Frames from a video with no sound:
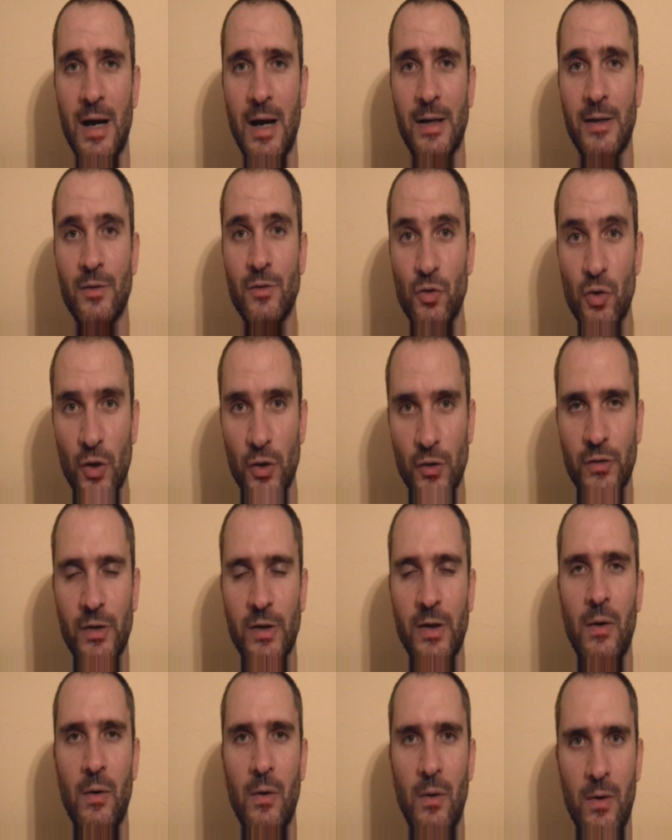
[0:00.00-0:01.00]
guy does
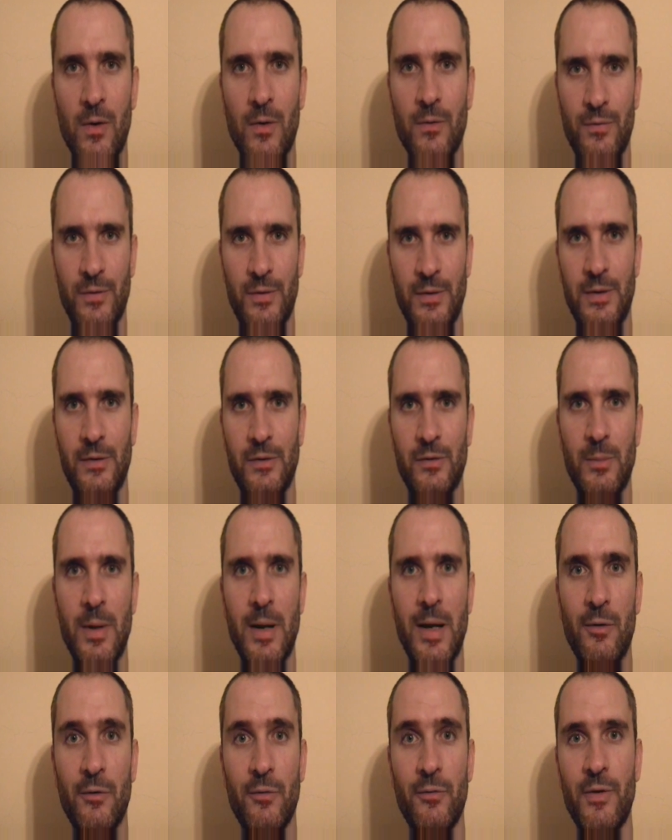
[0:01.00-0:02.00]
it often. As a
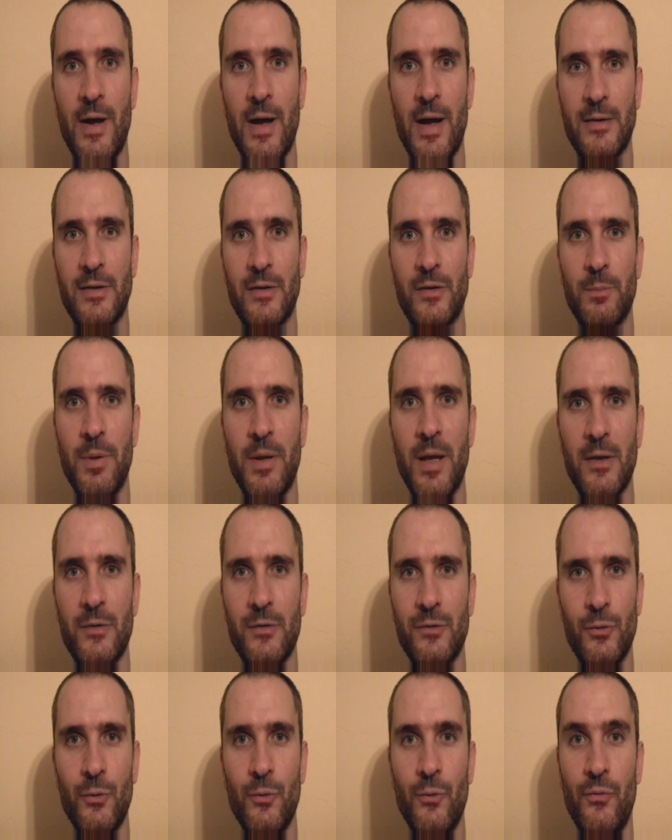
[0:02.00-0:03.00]
matter of fact, his
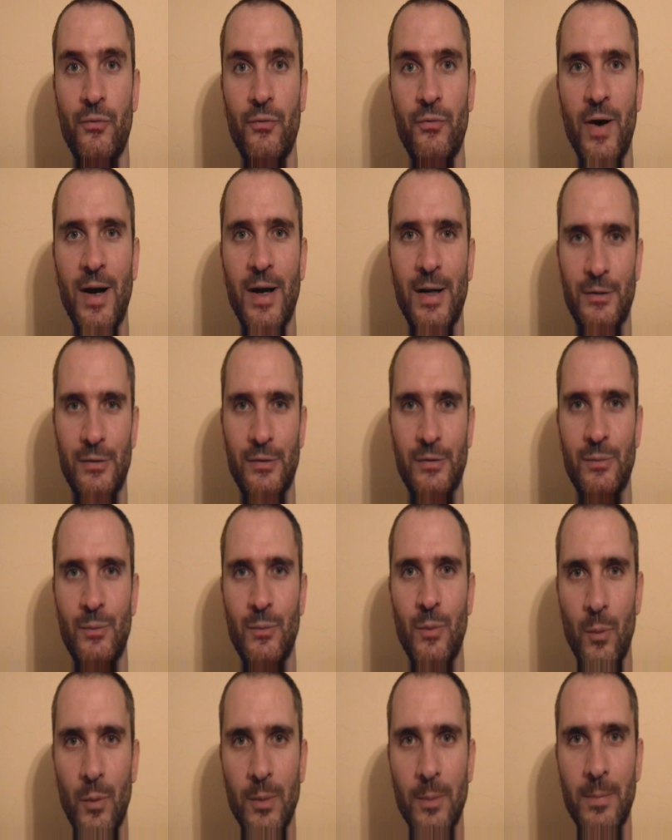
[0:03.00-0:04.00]
past two fights
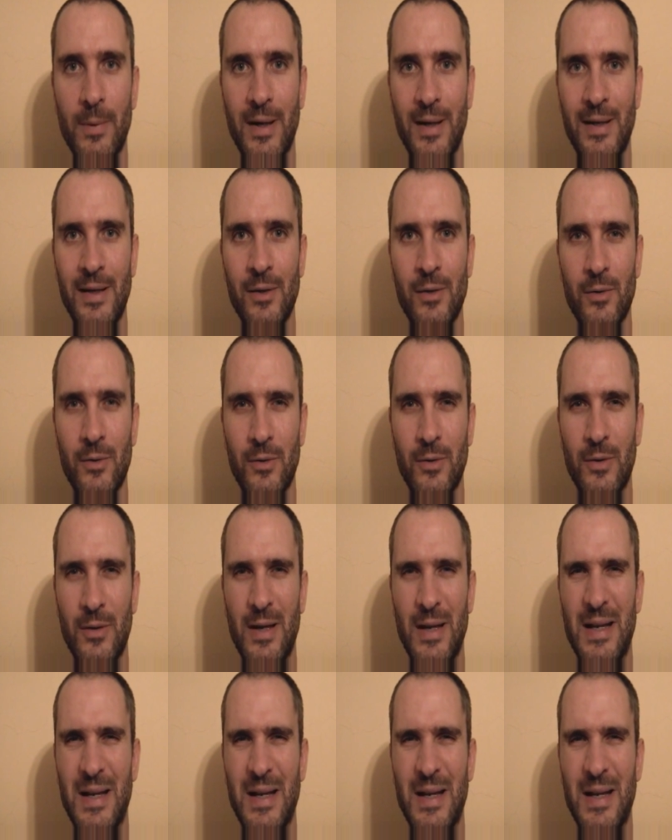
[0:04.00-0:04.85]
were won by heel hook.